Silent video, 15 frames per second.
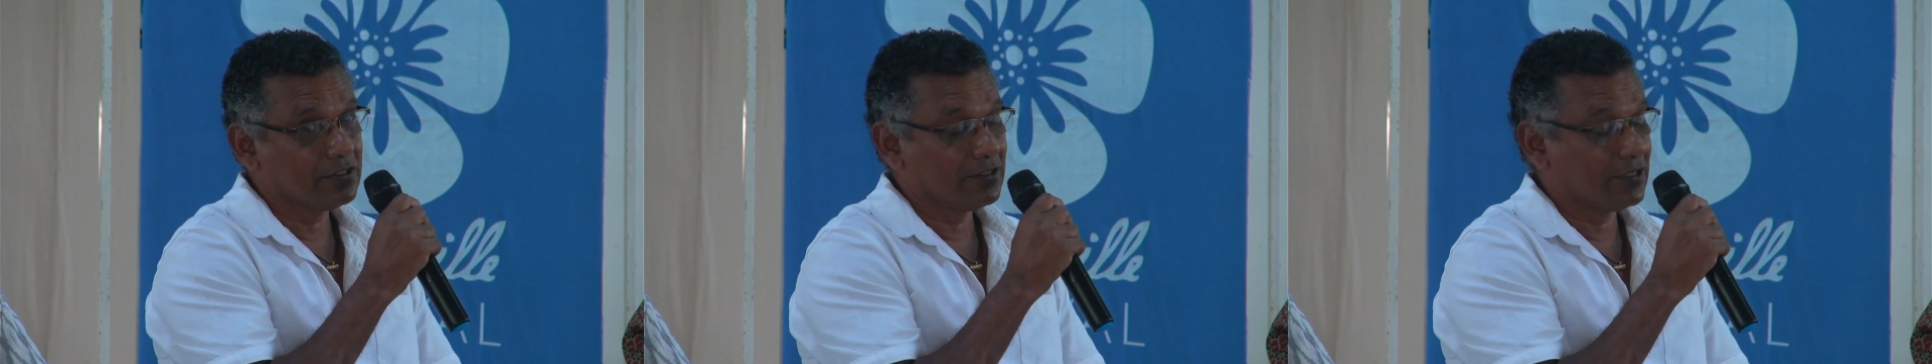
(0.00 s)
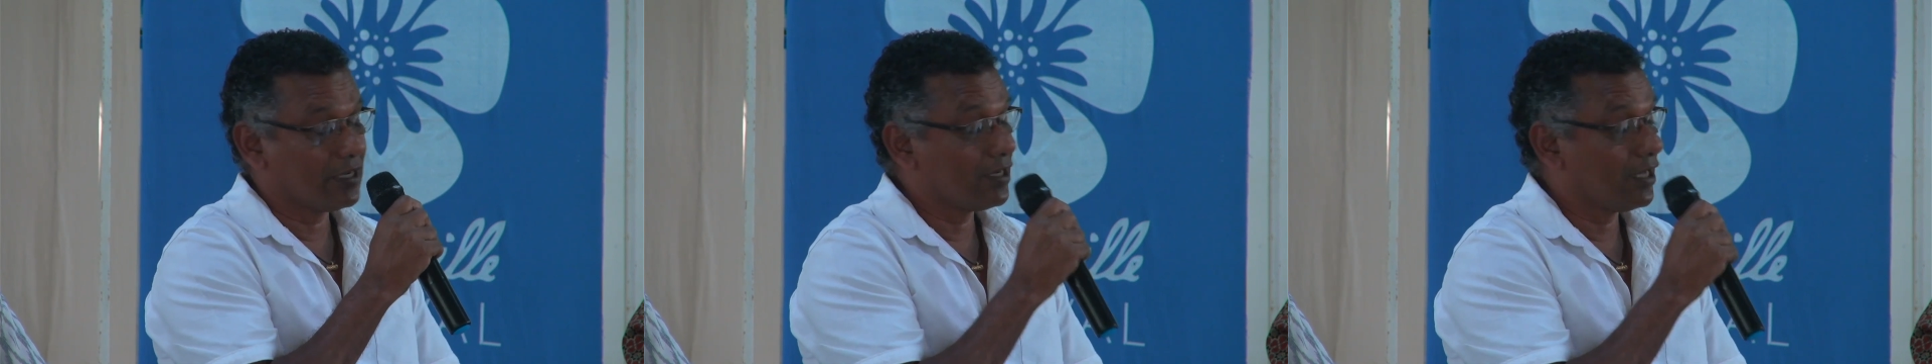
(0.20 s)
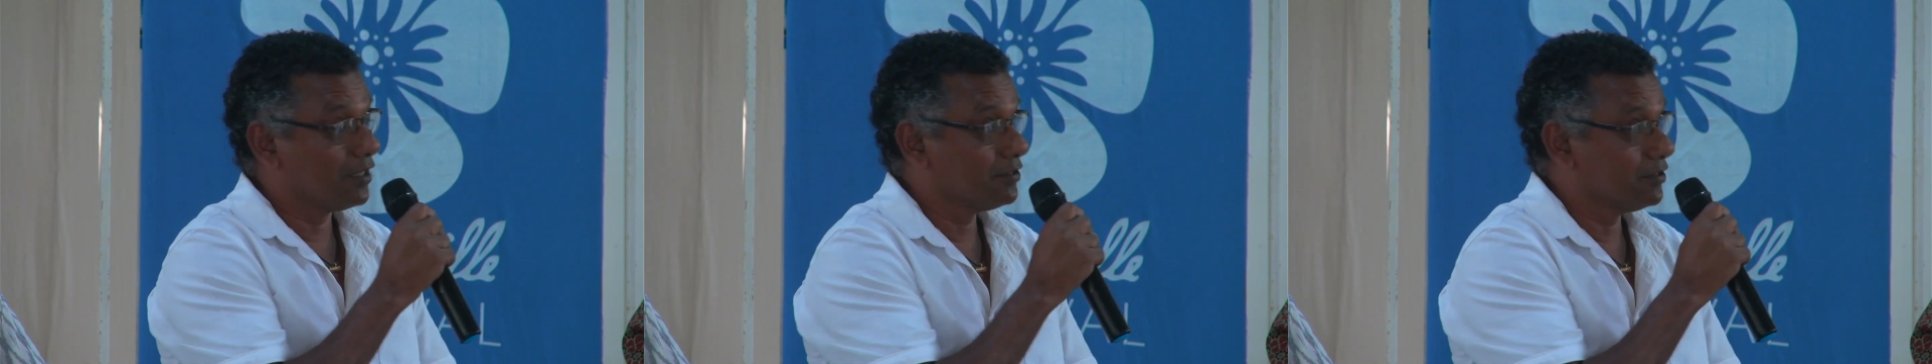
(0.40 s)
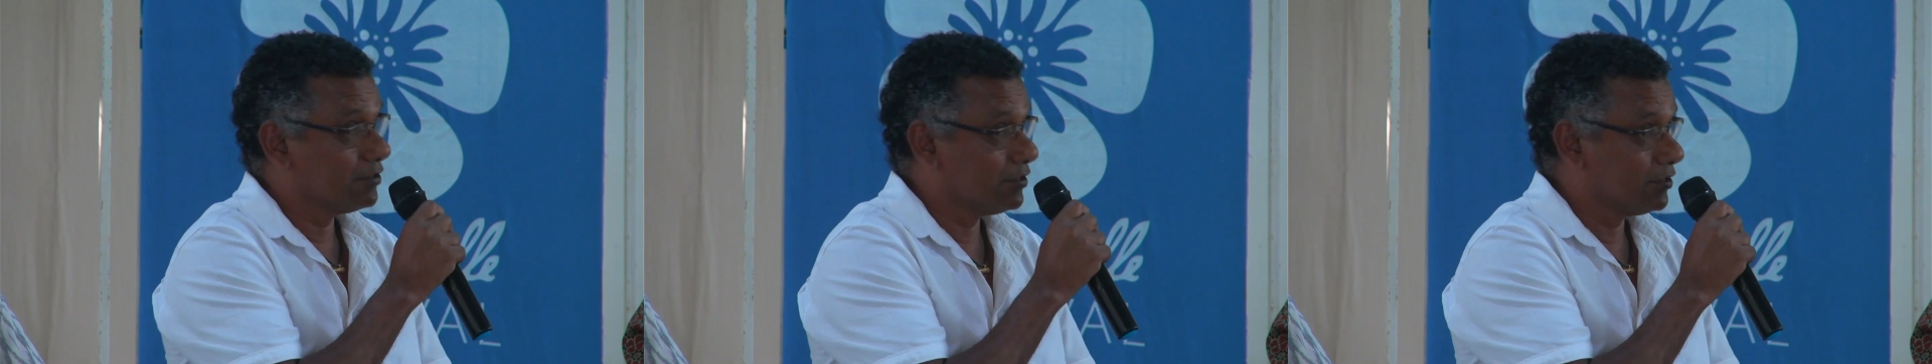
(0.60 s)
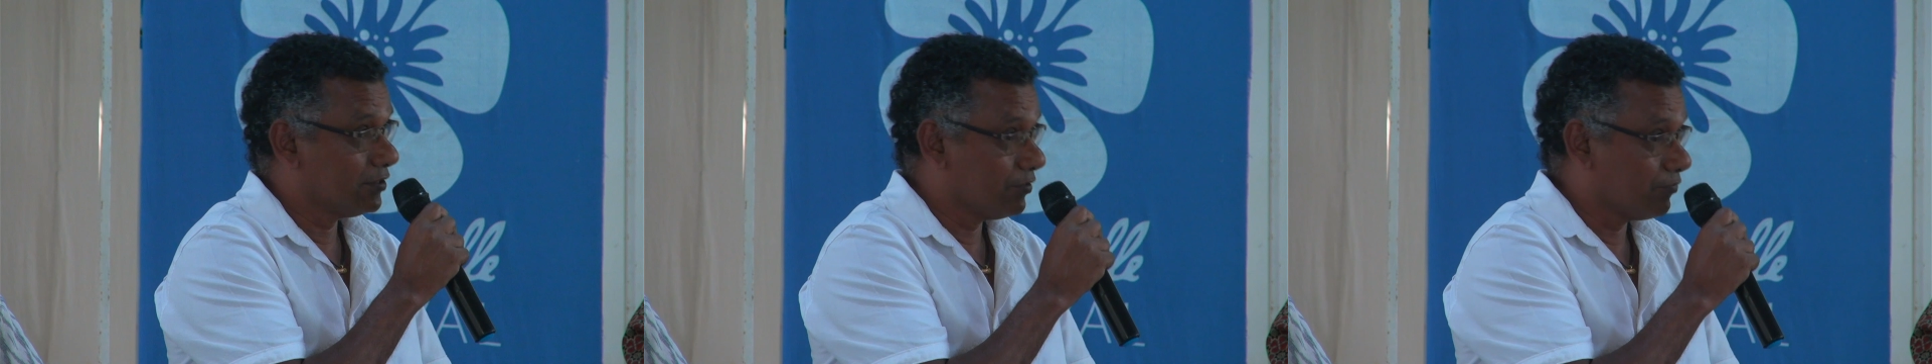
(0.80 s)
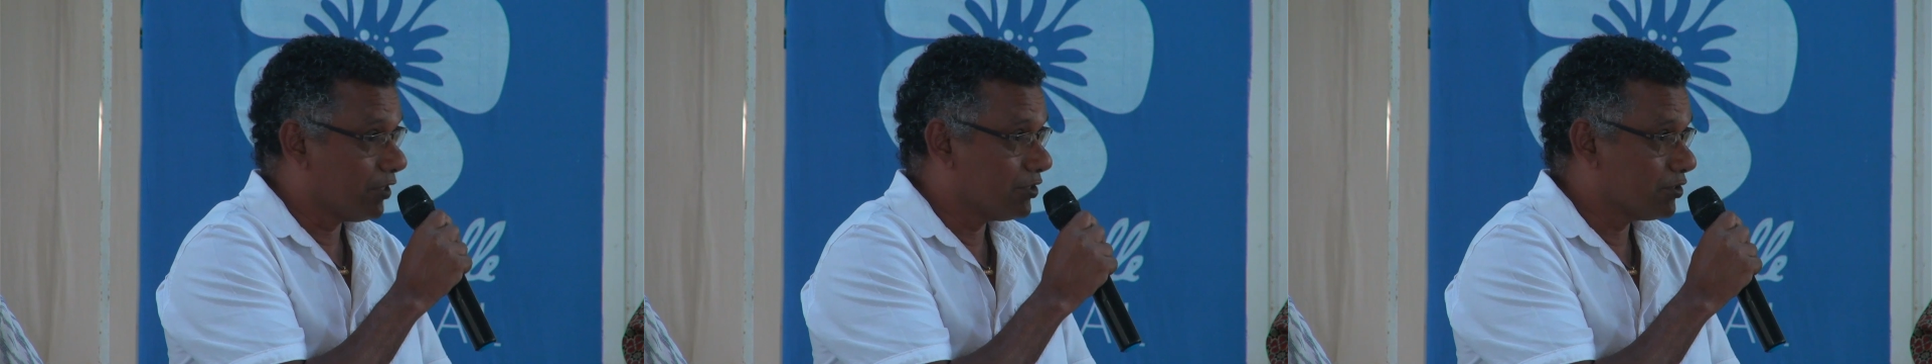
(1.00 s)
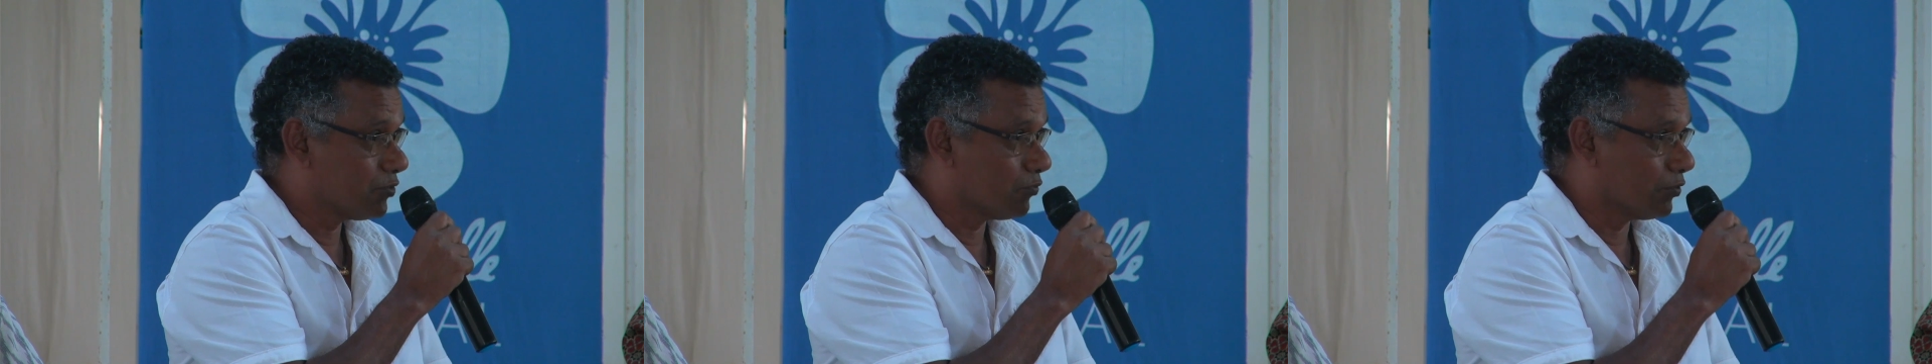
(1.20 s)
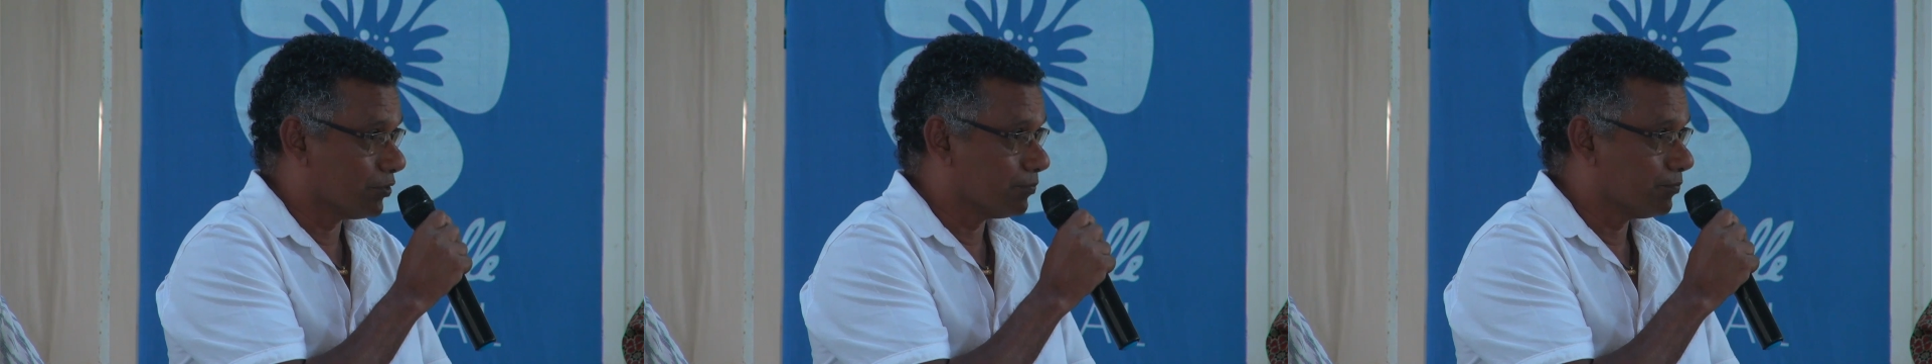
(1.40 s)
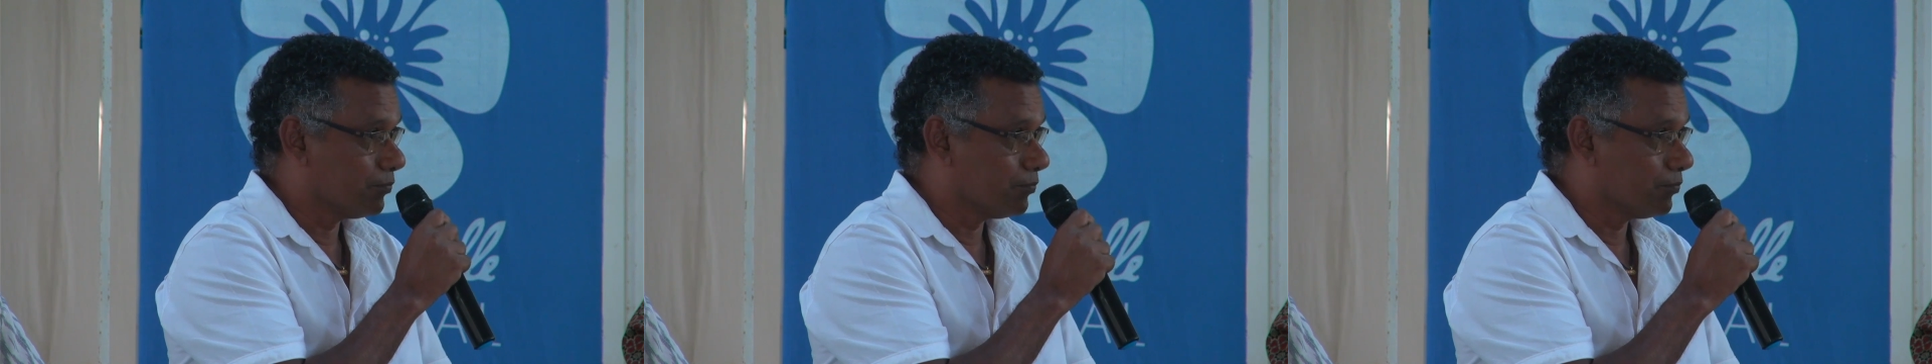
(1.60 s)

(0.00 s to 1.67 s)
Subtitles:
none other than divine's will.